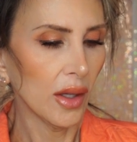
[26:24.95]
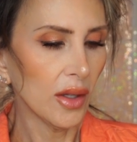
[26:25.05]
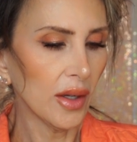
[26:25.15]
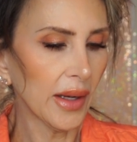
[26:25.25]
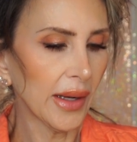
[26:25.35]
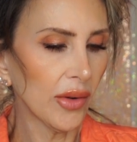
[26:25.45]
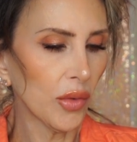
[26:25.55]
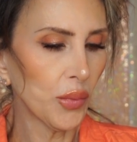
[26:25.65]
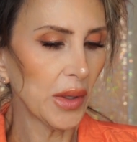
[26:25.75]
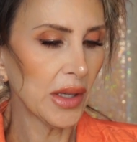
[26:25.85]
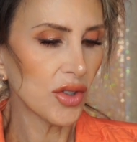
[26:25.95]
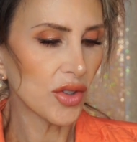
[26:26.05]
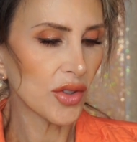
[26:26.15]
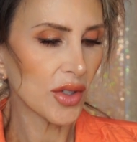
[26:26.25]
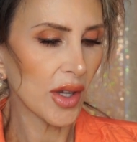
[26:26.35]
You know how a peach
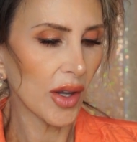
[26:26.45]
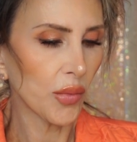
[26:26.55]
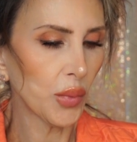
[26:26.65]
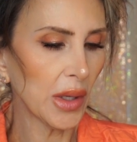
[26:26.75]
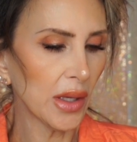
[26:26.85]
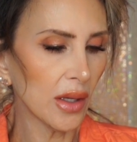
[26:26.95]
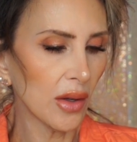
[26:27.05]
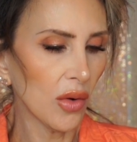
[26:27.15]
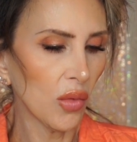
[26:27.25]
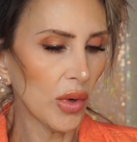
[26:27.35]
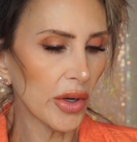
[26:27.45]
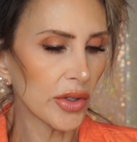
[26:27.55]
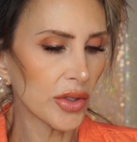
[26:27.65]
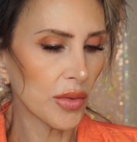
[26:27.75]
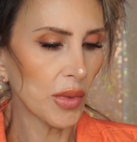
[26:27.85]
has got pink where
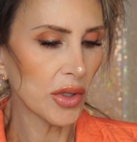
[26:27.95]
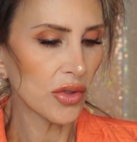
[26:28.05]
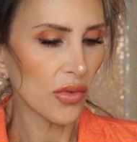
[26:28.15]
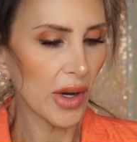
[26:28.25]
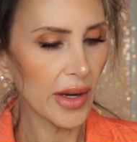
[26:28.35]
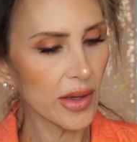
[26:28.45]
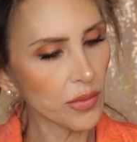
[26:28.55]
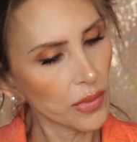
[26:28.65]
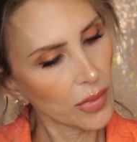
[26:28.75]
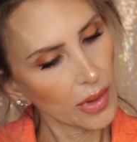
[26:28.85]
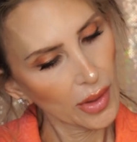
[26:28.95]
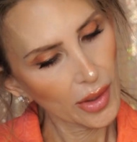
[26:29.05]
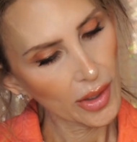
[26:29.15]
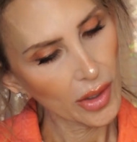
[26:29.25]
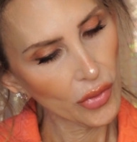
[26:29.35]
it's the most right?
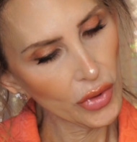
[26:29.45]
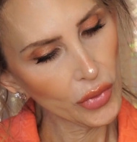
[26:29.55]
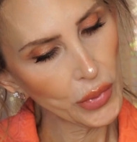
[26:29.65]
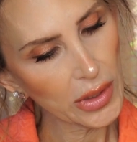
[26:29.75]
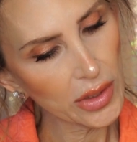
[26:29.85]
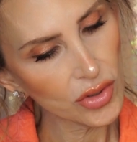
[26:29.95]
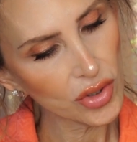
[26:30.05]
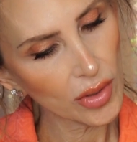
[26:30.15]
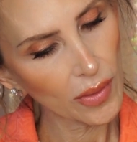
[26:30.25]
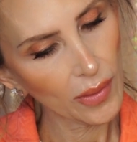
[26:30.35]
A real peach.